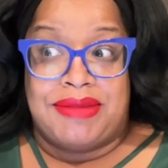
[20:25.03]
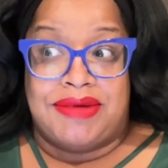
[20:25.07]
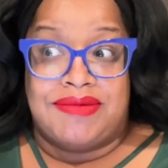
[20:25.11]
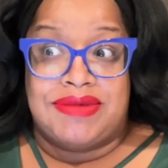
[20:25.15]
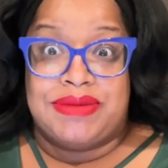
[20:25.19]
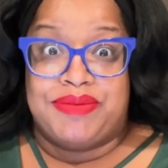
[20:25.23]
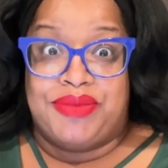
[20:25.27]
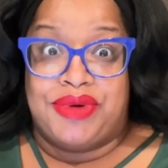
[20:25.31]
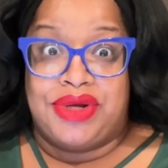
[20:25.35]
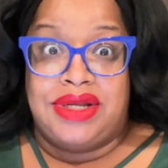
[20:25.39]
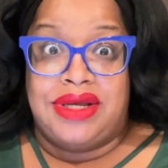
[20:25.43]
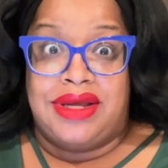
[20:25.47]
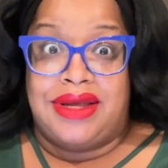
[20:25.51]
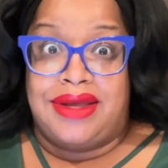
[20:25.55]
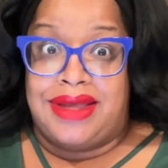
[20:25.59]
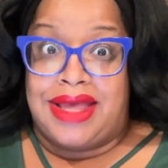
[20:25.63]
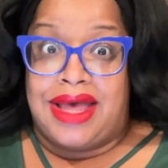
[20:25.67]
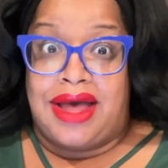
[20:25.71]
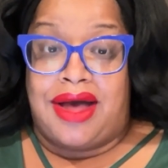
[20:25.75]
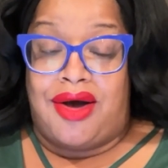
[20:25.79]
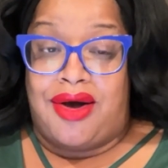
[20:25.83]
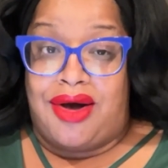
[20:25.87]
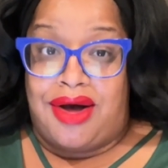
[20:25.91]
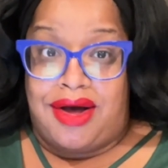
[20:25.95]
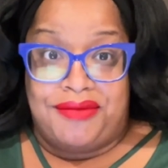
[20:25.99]
It was pretty
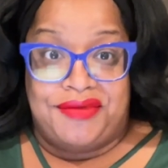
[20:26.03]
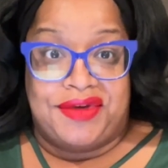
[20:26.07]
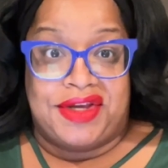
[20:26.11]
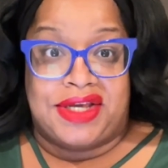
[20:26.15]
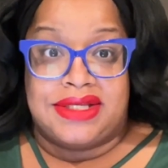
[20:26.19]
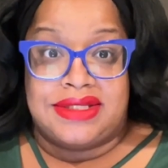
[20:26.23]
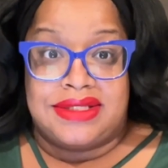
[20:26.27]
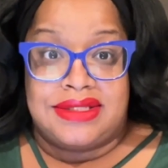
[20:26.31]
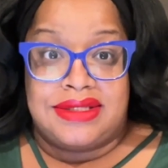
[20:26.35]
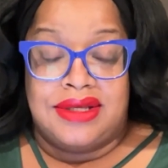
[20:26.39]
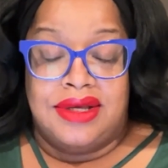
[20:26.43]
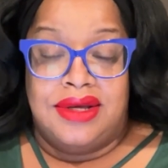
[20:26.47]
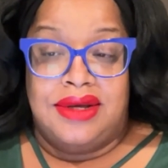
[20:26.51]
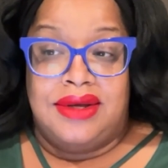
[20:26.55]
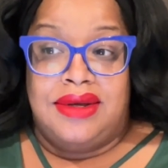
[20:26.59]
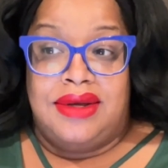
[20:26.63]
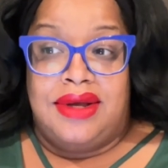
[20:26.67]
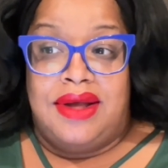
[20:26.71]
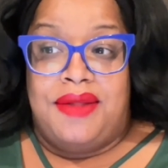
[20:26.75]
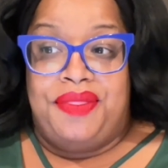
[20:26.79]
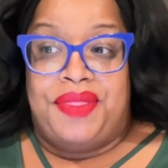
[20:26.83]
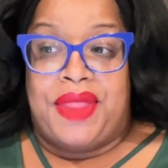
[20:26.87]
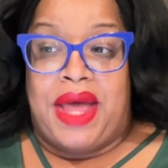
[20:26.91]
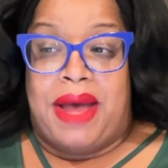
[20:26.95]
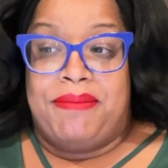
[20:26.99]
obvious
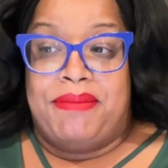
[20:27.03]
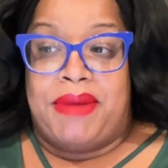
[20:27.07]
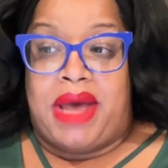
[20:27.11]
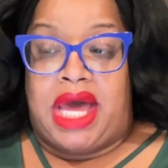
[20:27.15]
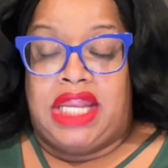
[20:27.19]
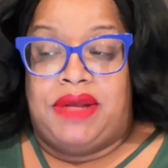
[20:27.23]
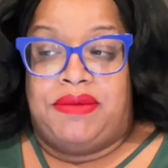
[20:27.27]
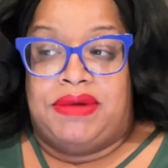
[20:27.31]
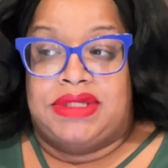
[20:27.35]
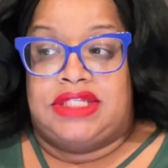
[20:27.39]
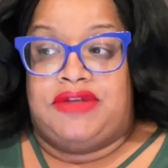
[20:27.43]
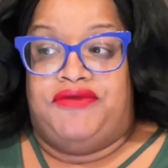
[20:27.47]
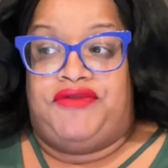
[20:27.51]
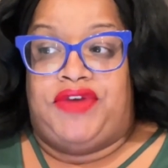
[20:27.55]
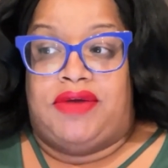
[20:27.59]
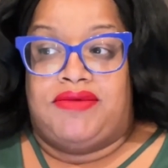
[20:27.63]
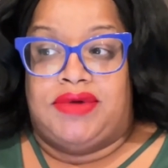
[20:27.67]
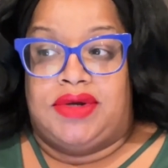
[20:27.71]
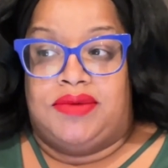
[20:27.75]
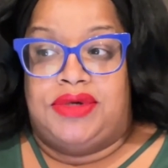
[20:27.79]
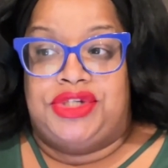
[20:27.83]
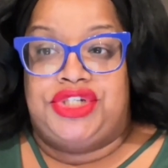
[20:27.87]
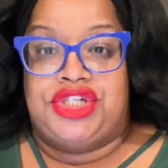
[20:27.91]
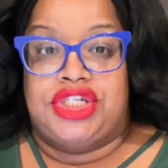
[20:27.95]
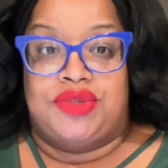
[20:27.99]
that Maddie was the
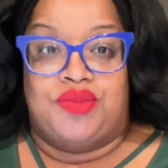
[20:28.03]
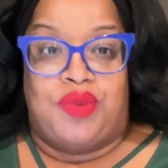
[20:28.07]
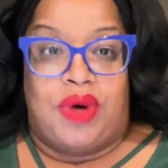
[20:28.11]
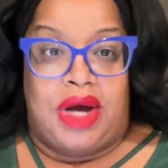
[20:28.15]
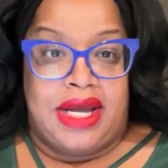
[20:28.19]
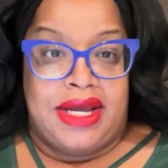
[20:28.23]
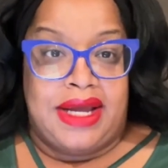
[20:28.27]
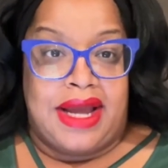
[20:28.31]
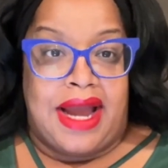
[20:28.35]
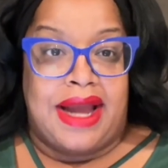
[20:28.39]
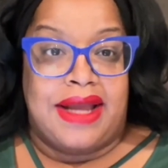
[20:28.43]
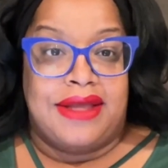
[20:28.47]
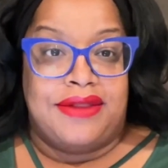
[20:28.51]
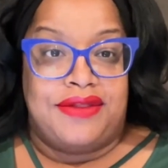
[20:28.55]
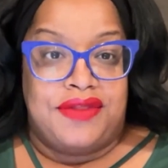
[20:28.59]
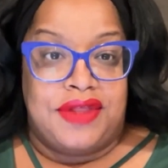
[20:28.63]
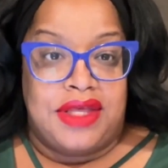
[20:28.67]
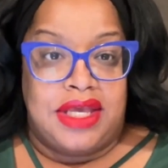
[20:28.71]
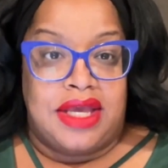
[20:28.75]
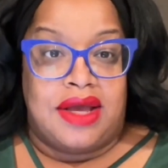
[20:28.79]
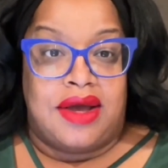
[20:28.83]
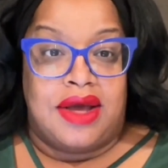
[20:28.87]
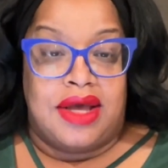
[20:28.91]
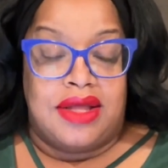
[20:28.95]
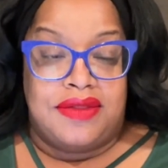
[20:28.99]
favorite, which is why I
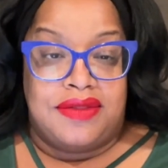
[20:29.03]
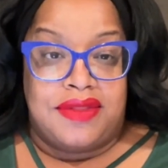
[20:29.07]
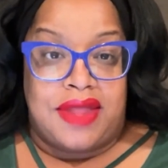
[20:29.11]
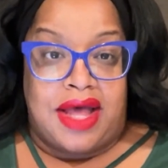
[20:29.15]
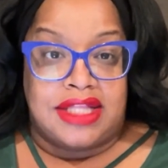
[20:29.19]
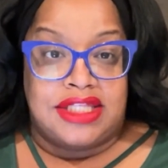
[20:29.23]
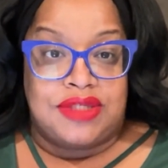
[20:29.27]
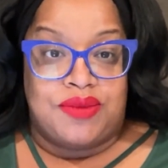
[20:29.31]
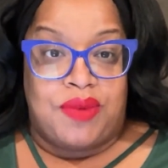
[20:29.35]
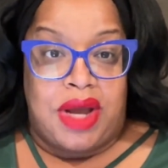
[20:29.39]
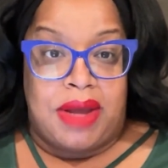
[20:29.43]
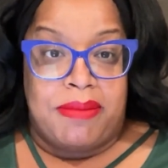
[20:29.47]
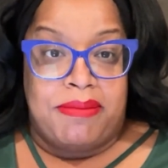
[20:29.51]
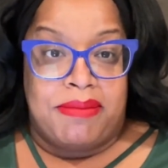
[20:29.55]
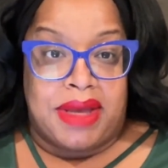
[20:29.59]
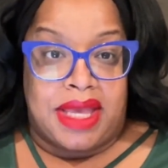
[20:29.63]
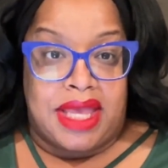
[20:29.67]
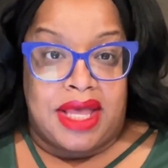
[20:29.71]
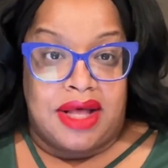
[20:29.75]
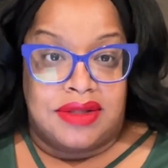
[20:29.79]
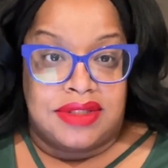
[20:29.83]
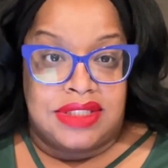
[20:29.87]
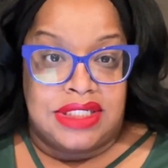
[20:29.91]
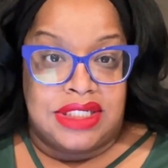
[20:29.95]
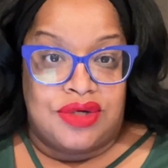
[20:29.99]
think that's why
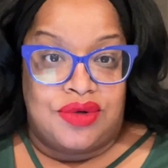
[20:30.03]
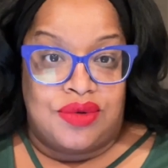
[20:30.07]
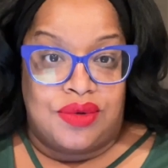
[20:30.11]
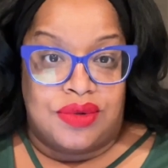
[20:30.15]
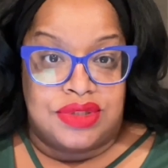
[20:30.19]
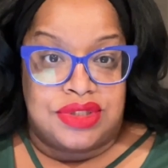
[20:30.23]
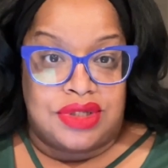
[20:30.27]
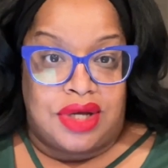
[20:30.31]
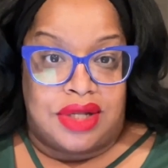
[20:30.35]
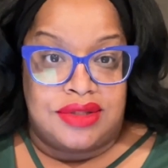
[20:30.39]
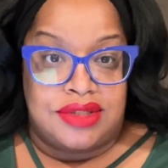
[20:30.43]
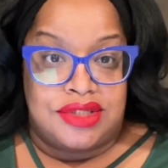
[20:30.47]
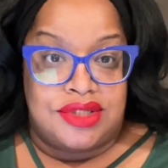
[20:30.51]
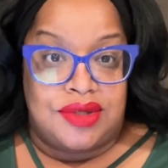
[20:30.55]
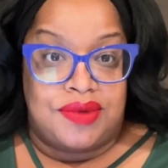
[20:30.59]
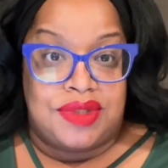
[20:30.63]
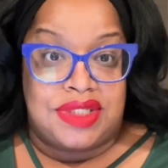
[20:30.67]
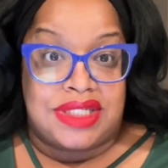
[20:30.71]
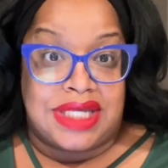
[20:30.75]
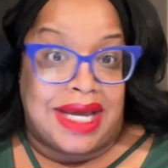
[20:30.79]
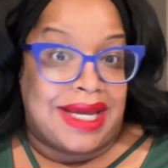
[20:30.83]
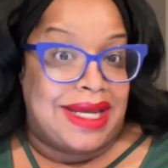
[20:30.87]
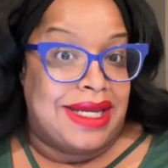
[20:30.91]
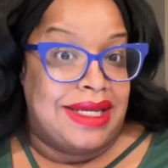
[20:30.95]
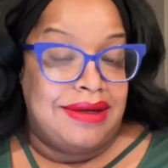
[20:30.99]
Mykelti holds on so
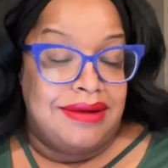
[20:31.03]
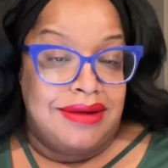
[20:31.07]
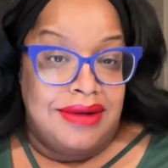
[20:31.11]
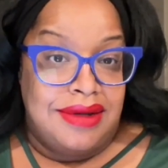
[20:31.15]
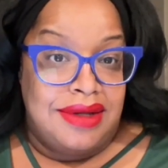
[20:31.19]
tight